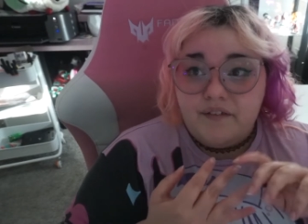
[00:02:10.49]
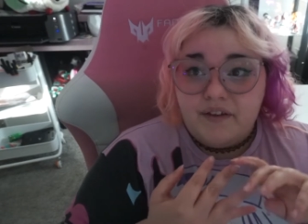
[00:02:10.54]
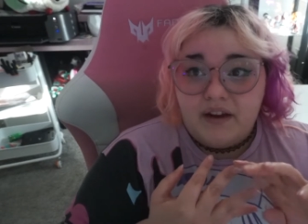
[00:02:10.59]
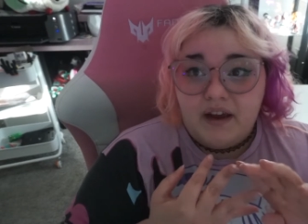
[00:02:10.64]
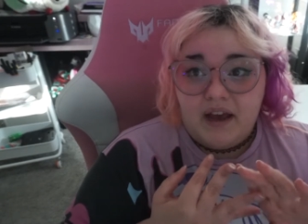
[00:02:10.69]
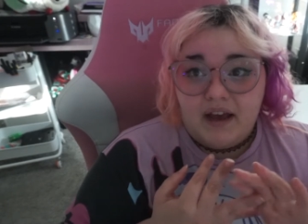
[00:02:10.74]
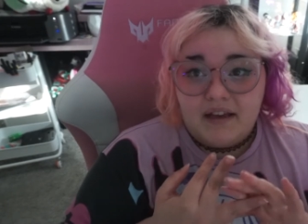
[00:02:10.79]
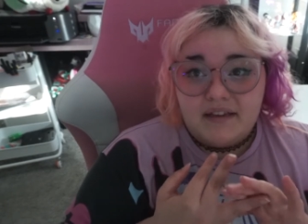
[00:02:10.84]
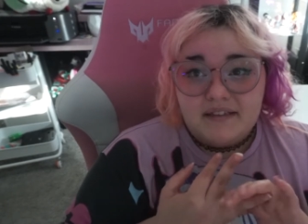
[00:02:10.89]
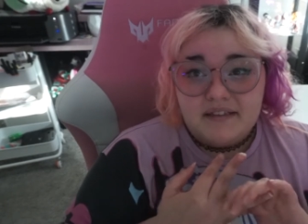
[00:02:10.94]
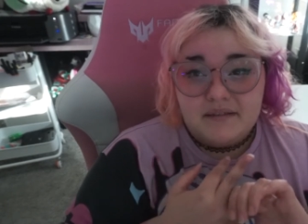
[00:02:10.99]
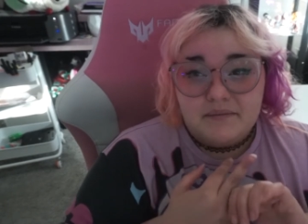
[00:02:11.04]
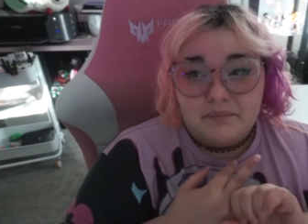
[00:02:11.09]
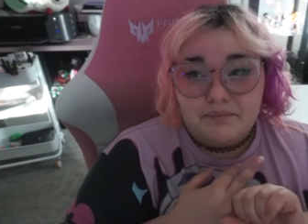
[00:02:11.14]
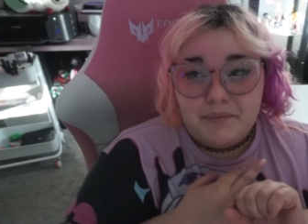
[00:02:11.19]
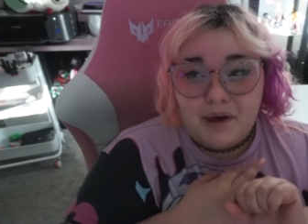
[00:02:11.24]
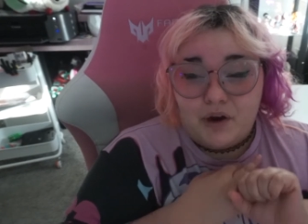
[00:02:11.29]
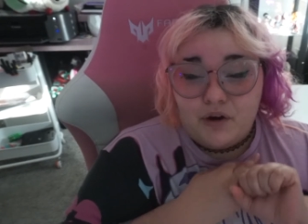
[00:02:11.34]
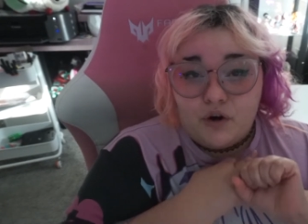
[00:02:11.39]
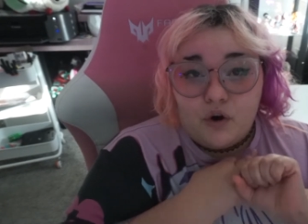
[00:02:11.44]
It has
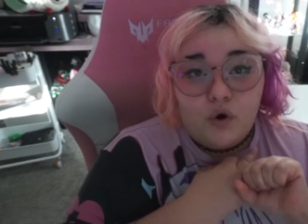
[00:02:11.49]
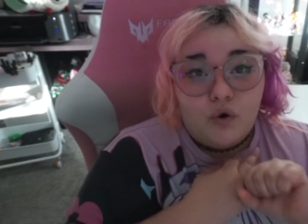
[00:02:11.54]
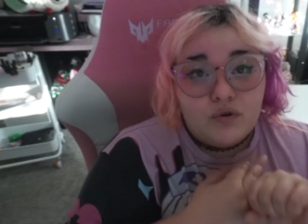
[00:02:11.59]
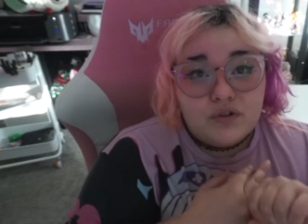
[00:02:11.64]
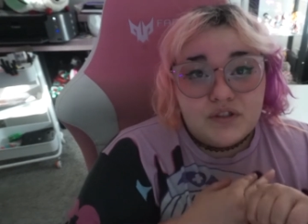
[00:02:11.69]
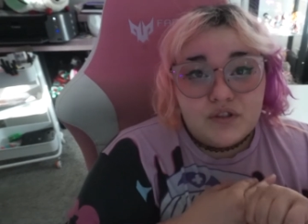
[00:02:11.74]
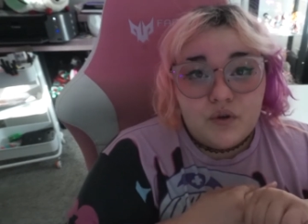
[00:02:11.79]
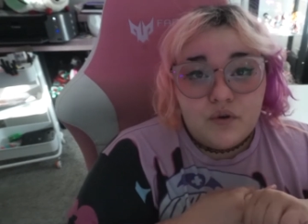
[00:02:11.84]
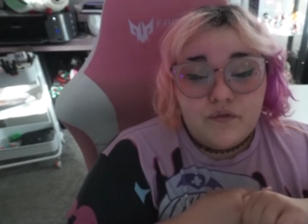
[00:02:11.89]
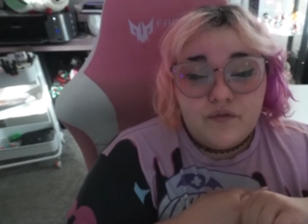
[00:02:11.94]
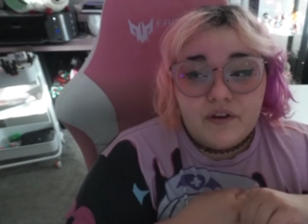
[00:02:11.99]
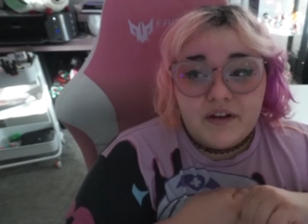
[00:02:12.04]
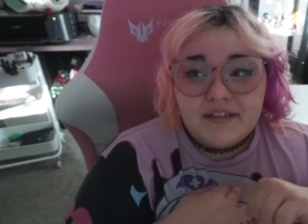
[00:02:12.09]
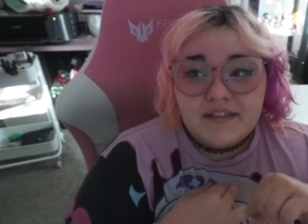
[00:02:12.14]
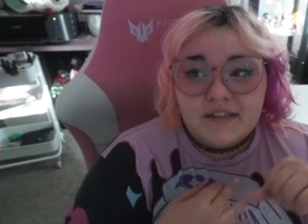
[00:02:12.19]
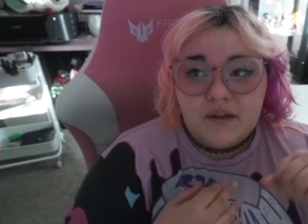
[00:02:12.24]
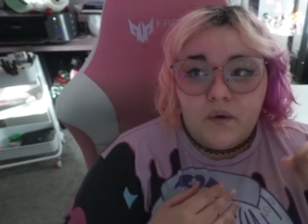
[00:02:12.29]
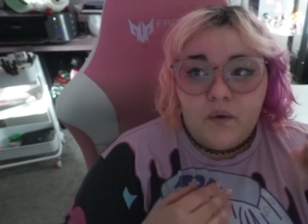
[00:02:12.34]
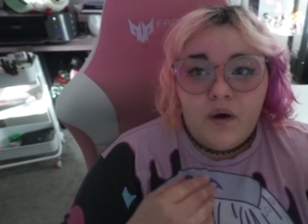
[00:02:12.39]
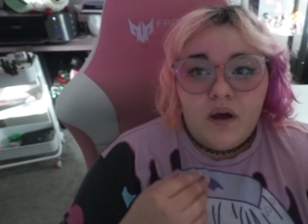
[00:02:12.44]
our old sofa.
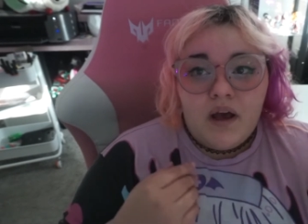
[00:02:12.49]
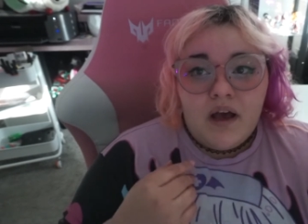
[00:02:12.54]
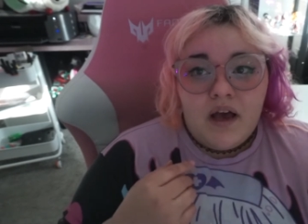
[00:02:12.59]
So